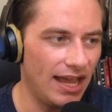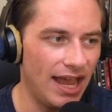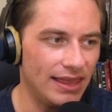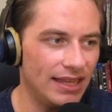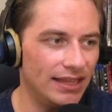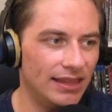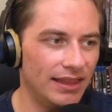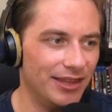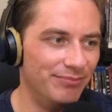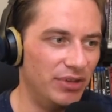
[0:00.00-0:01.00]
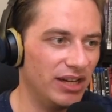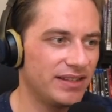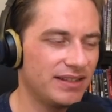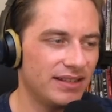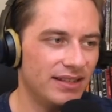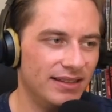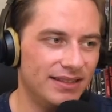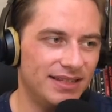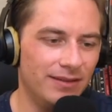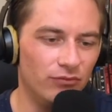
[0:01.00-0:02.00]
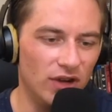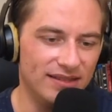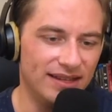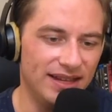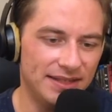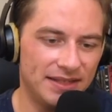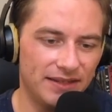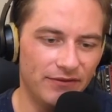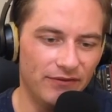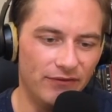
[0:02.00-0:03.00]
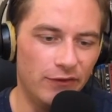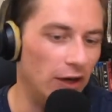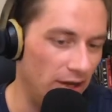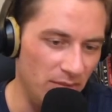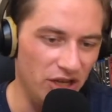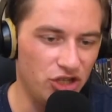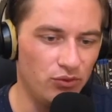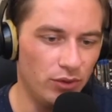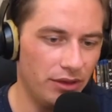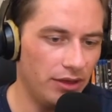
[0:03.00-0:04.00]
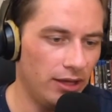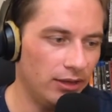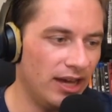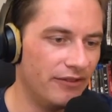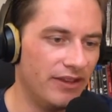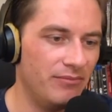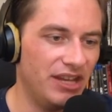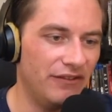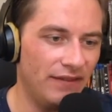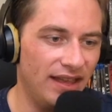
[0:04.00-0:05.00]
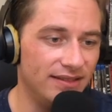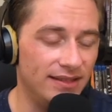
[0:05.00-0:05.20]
I think that the Bucks, this team resonates very much with a lot of NBA fans